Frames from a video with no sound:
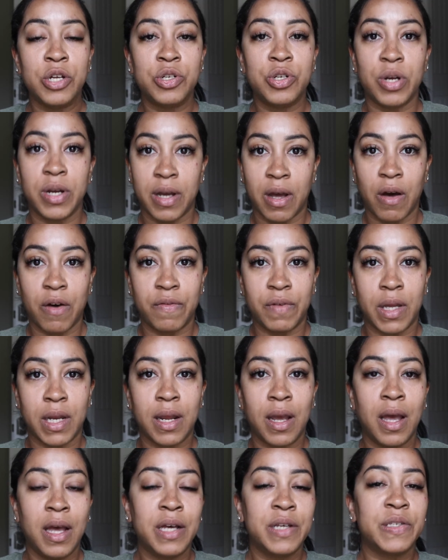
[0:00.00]
during COVID.
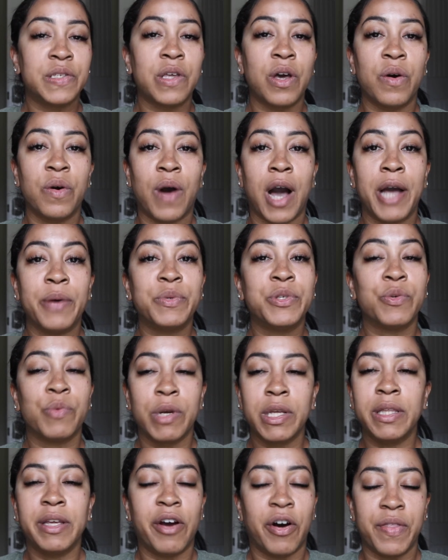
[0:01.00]
So I was
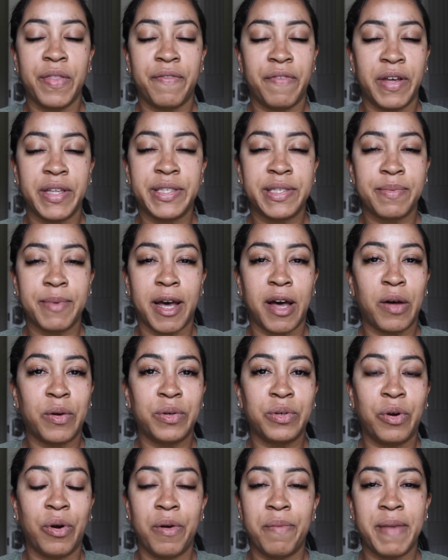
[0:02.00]
really on the fence
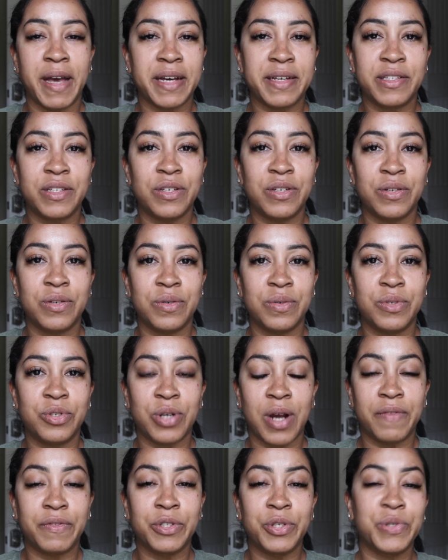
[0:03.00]
about going back to
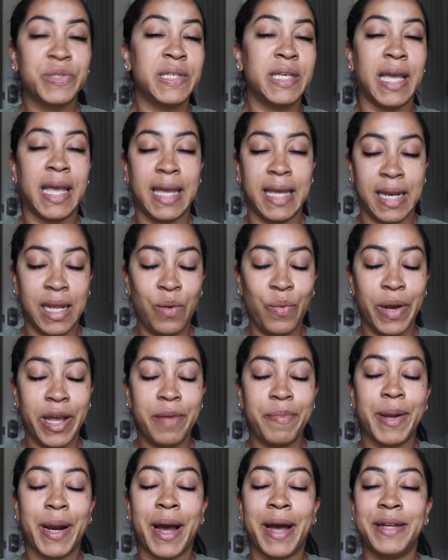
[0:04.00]
travel nursing anyway,
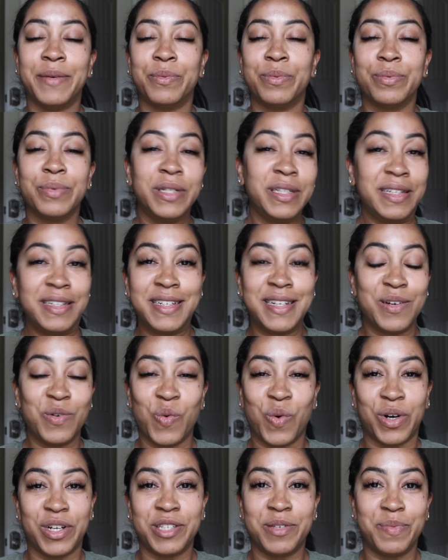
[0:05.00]
but I really didn't
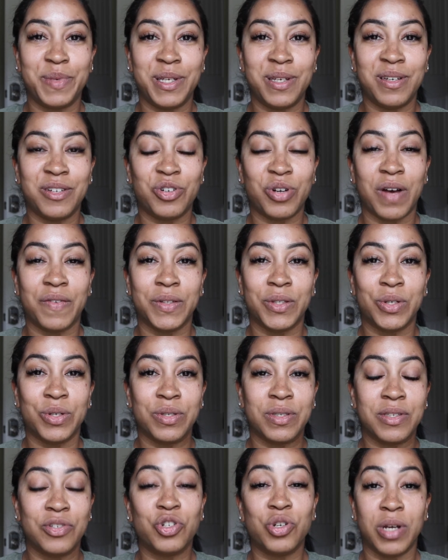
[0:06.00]
want to be a travel
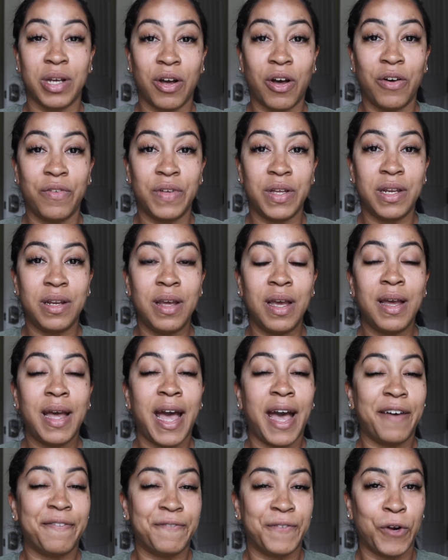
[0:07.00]
nurse during COVID
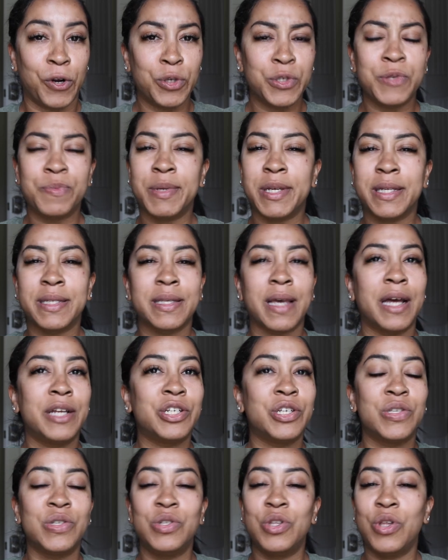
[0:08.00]
at first because I
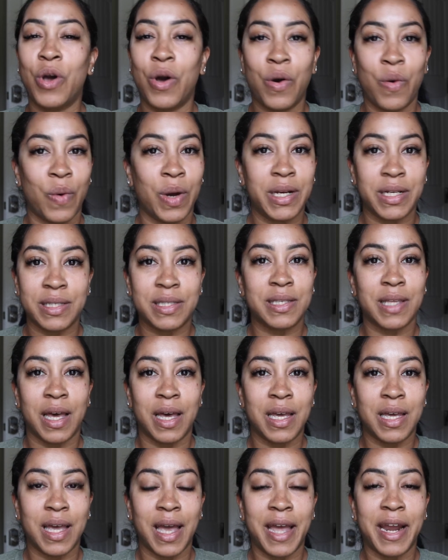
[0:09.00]
just know what it's
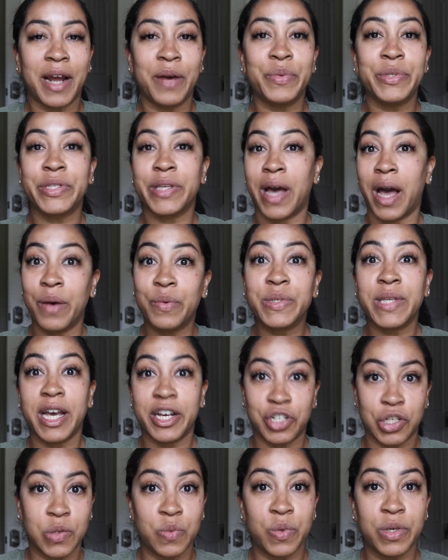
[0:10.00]
like. And I was
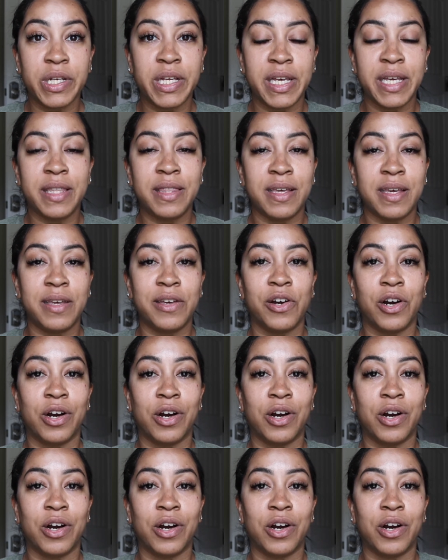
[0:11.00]
actually working in the